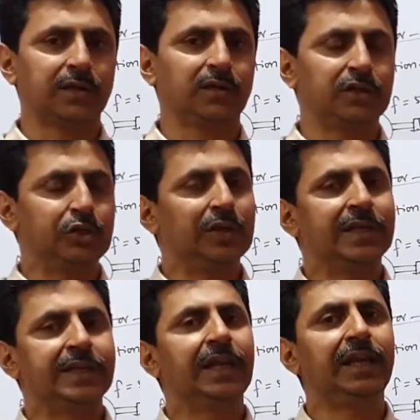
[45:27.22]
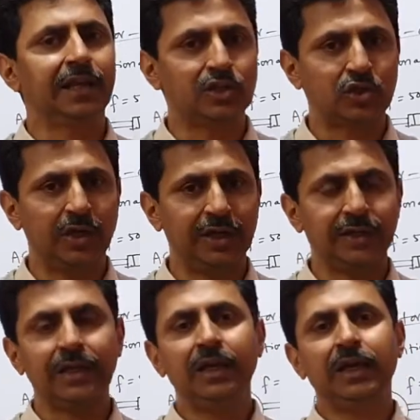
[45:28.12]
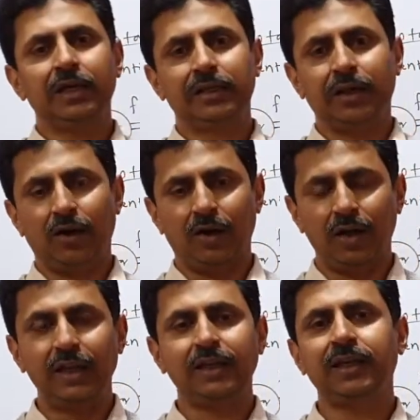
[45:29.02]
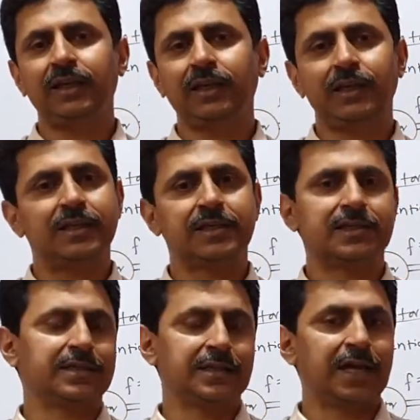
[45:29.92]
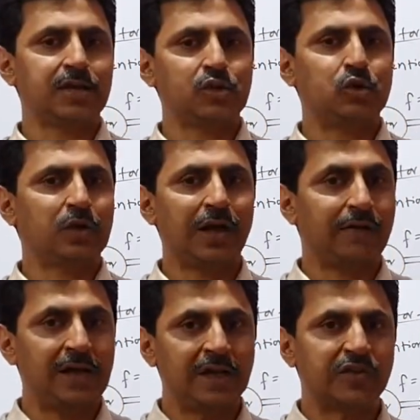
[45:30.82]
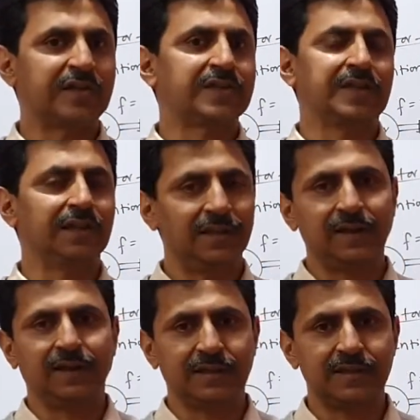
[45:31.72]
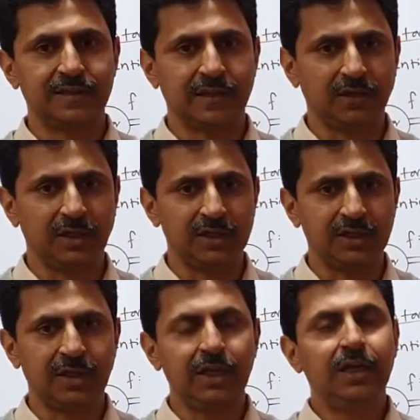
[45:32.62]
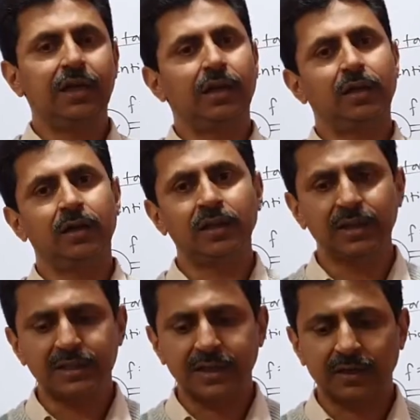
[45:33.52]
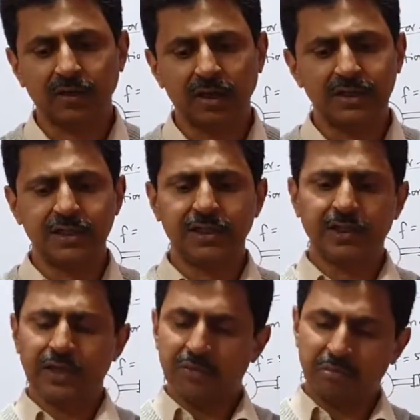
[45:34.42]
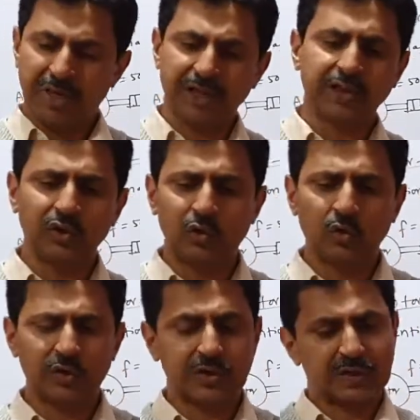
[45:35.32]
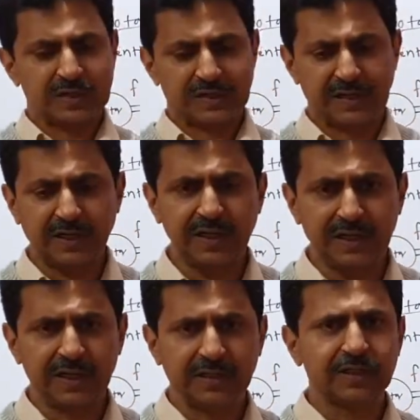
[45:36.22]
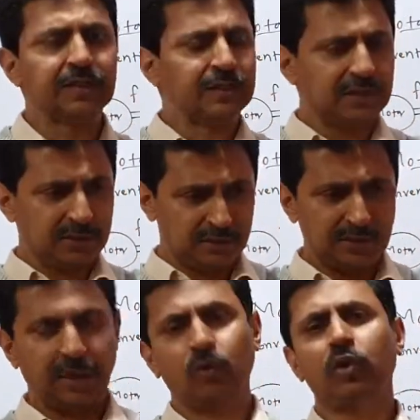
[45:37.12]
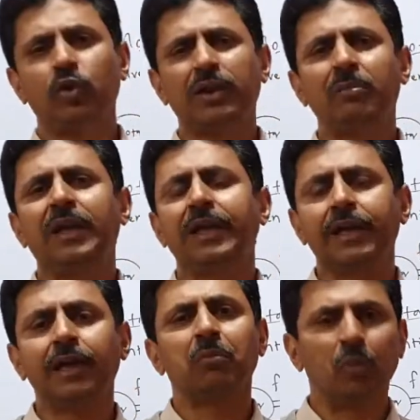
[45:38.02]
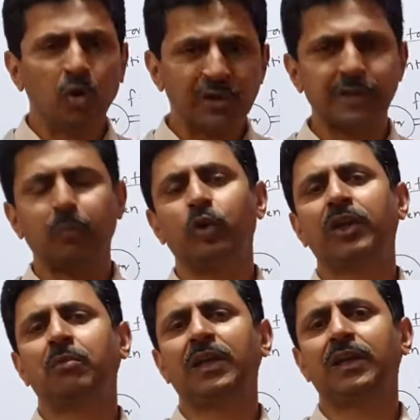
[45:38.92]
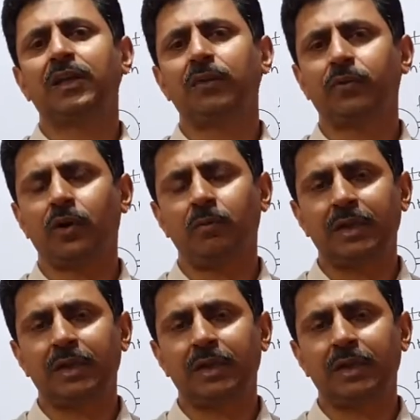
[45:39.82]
The only thing is that you should have interest in learning this technology. Learn this technology, make the notes, study it, download the material, more supporting material from internet, and